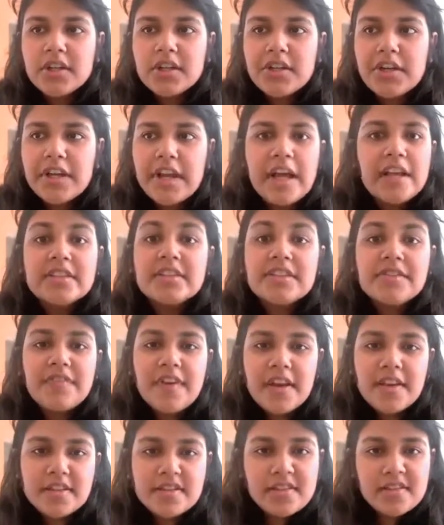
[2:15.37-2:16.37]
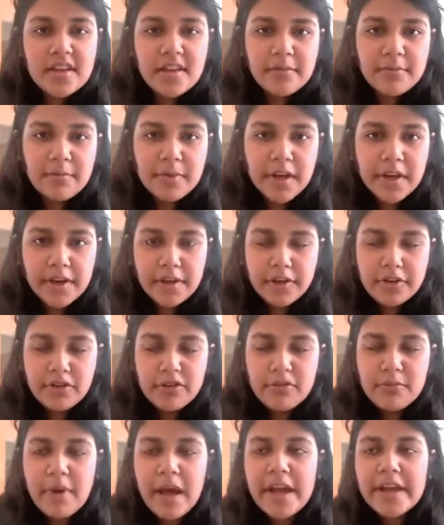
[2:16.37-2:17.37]
classifies them
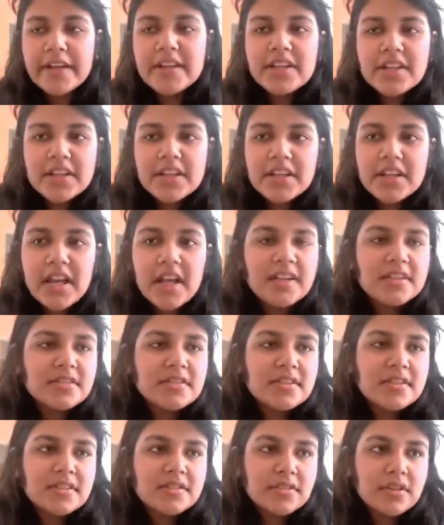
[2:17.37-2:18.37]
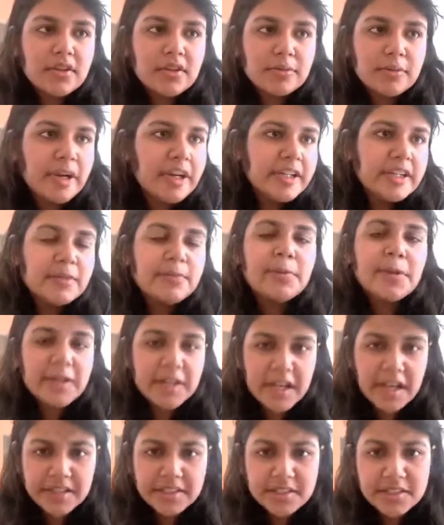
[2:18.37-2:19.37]
into binary classes or multiple
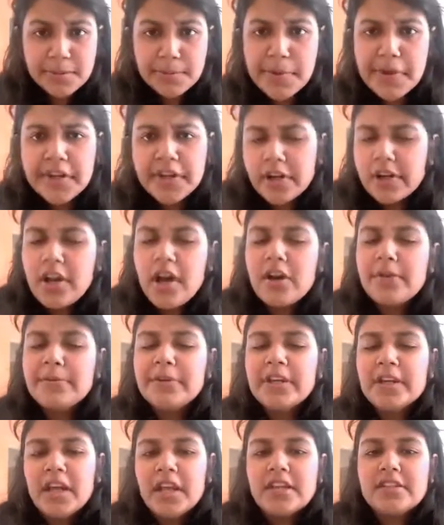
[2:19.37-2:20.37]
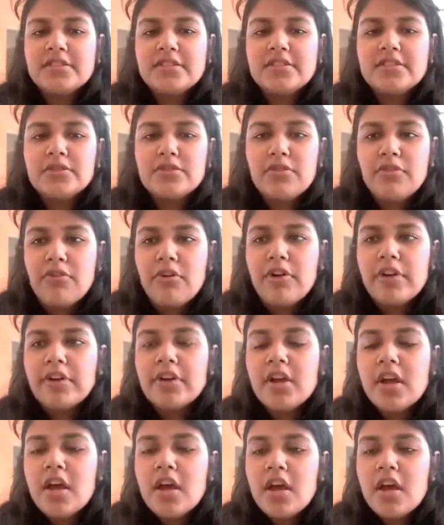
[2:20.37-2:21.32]
classes depending on how many classes you want.